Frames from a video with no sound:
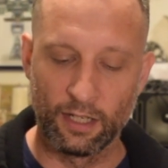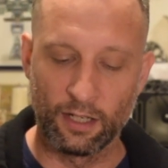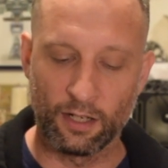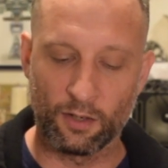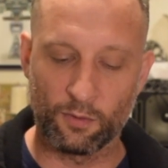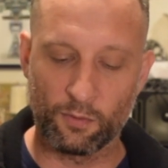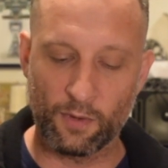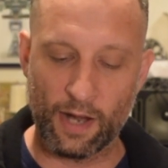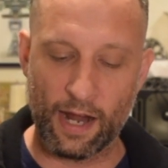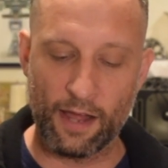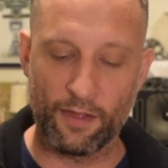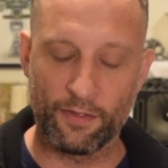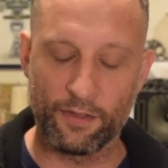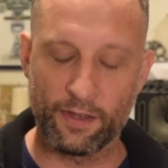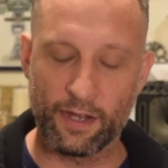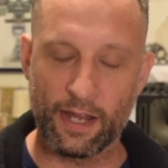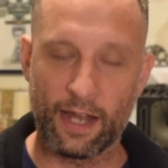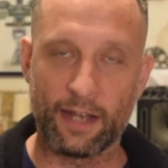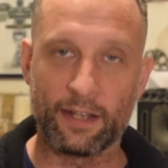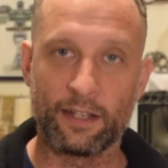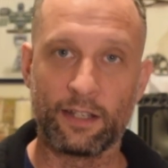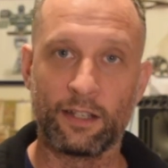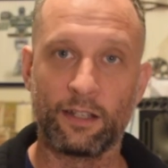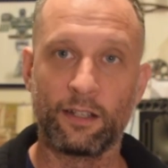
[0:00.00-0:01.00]
around the
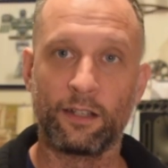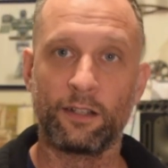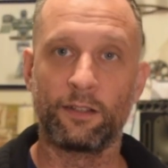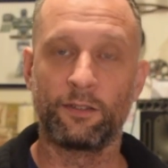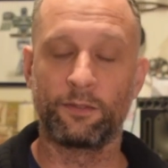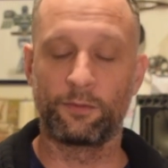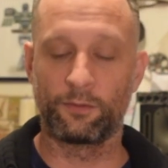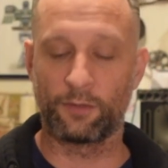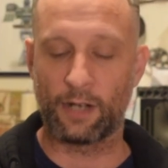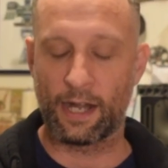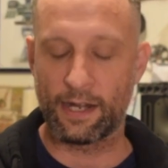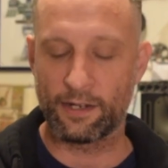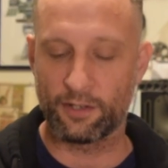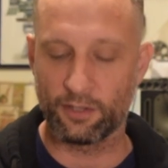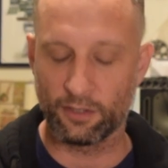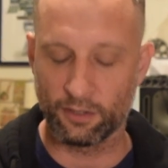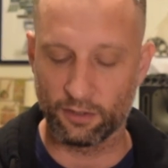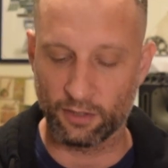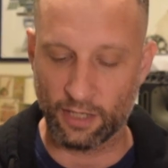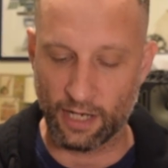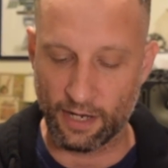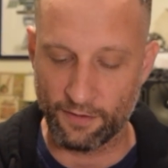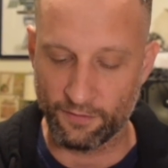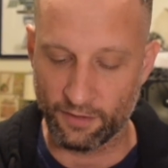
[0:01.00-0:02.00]
idea of rideshare
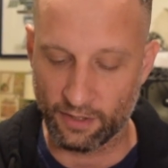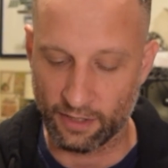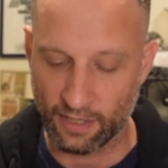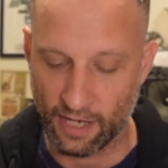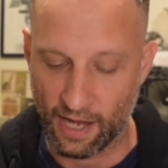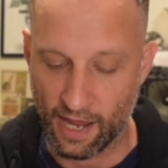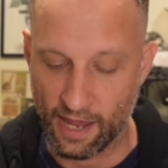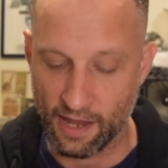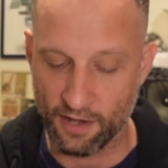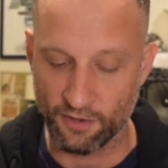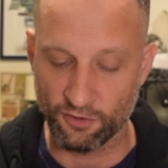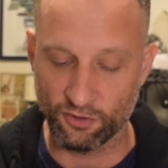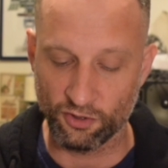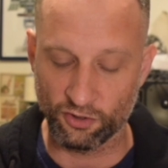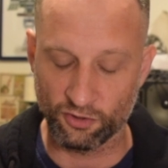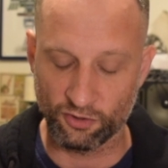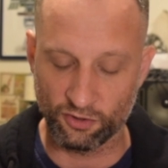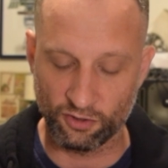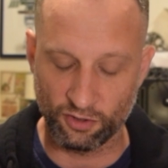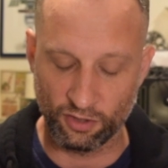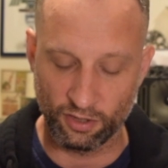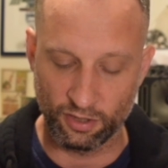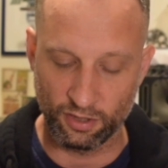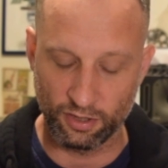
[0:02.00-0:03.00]
driving and
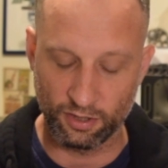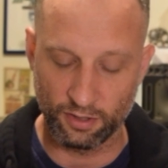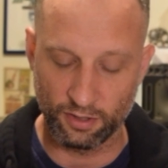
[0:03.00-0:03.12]
just